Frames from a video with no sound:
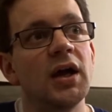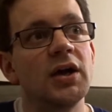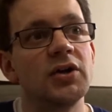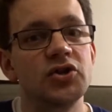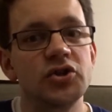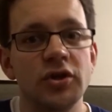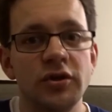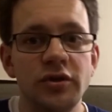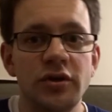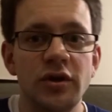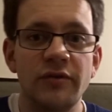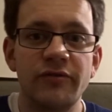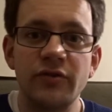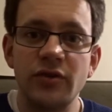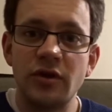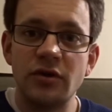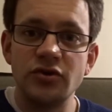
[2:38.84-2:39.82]
So you
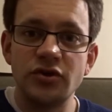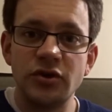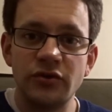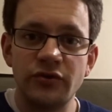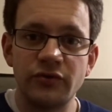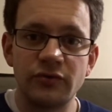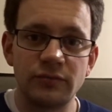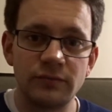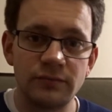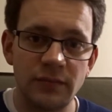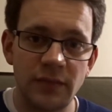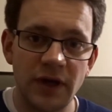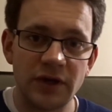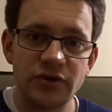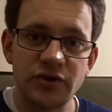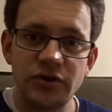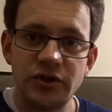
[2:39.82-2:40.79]
have on the horizontal
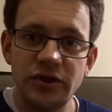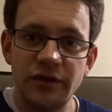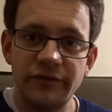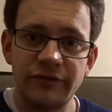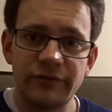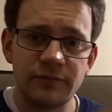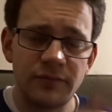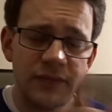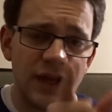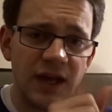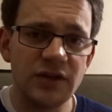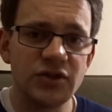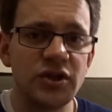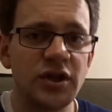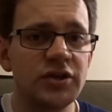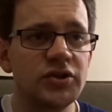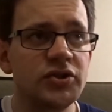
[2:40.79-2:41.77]
axis, you have the
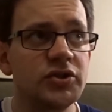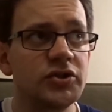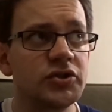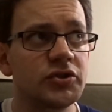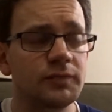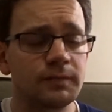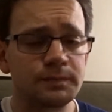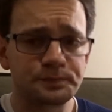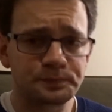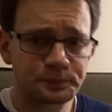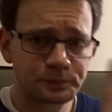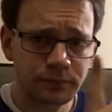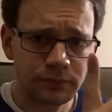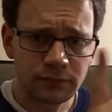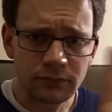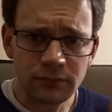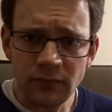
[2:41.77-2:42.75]
x-axis,
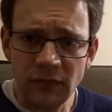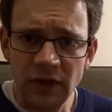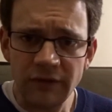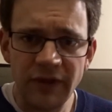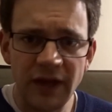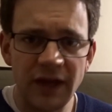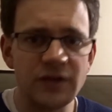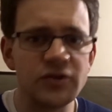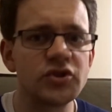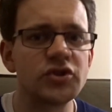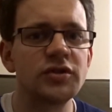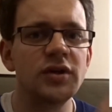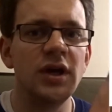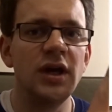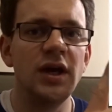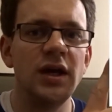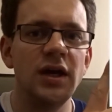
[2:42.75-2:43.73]
you have
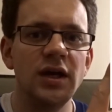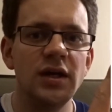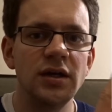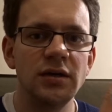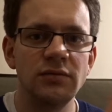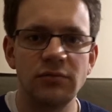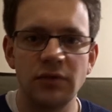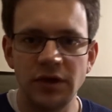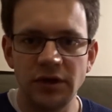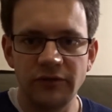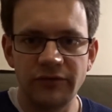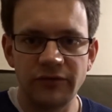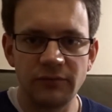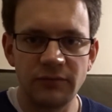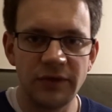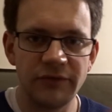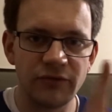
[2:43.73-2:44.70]
x running
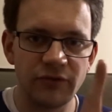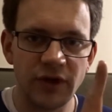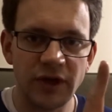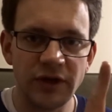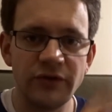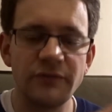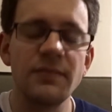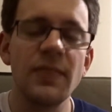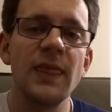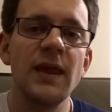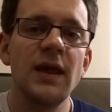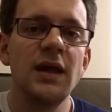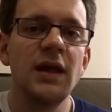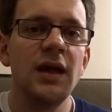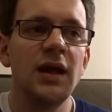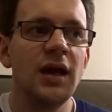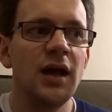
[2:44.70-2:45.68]
from left to right,
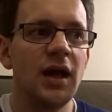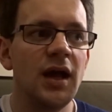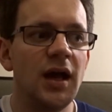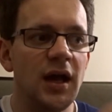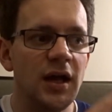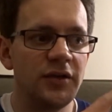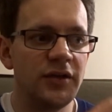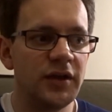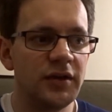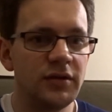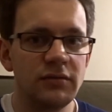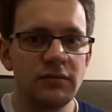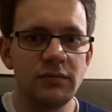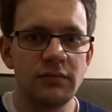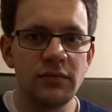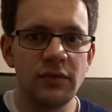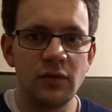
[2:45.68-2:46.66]
and
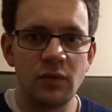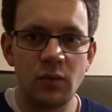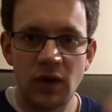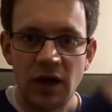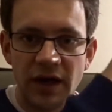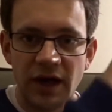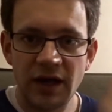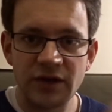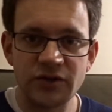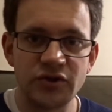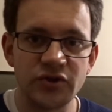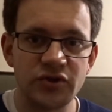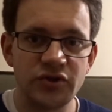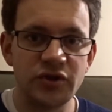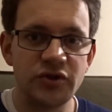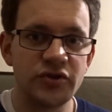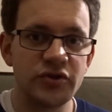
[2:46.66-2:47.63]
then the
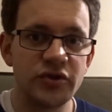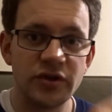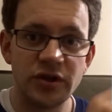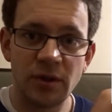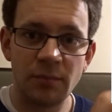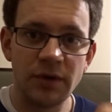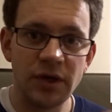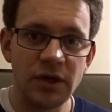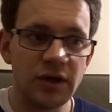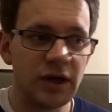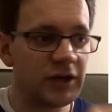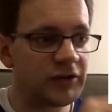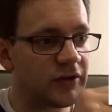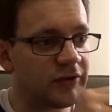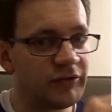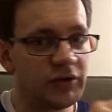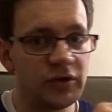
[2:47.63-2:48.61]
y-axis is the number you
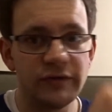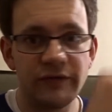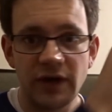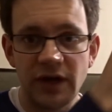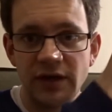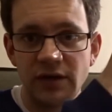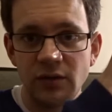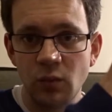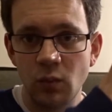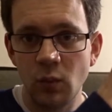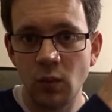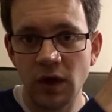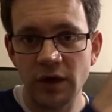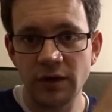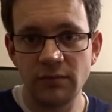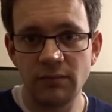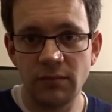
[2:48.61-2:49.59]
get if you divide
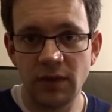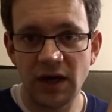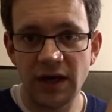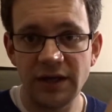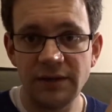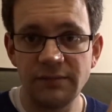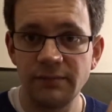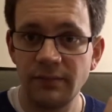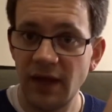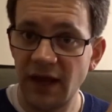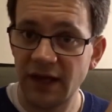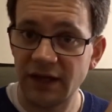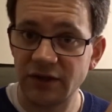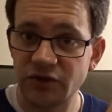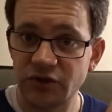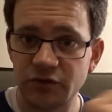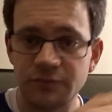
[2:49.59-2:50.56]
1 by
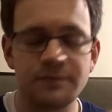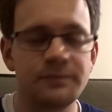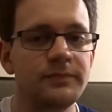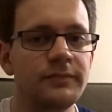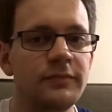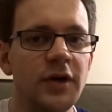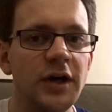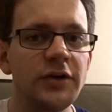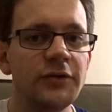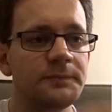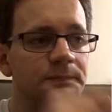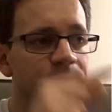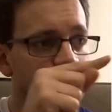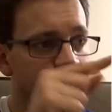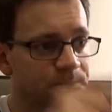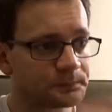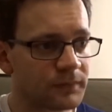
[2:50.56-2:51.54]
x, right?
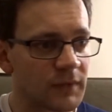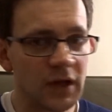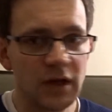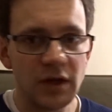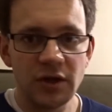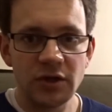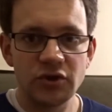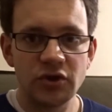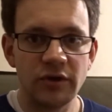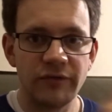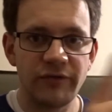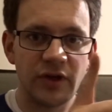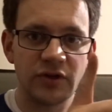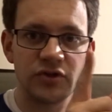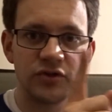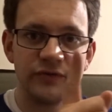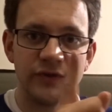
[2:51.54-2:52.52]
So if
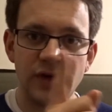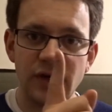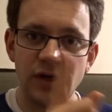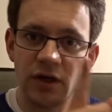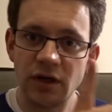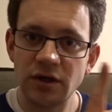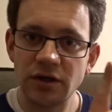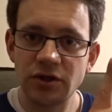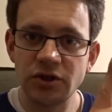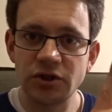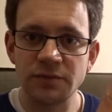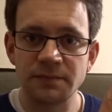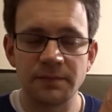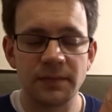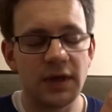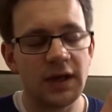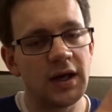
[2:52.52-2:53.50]
x is very large,
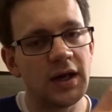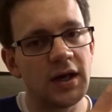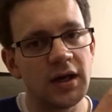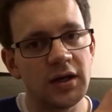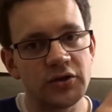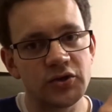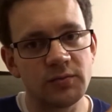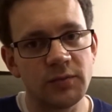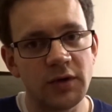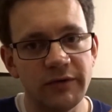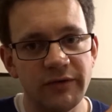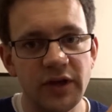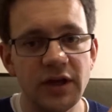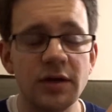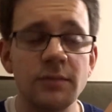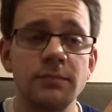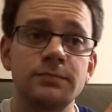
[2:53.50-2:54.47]
somewhere over
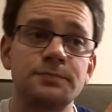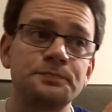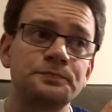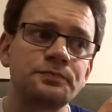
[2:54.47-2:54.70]
here,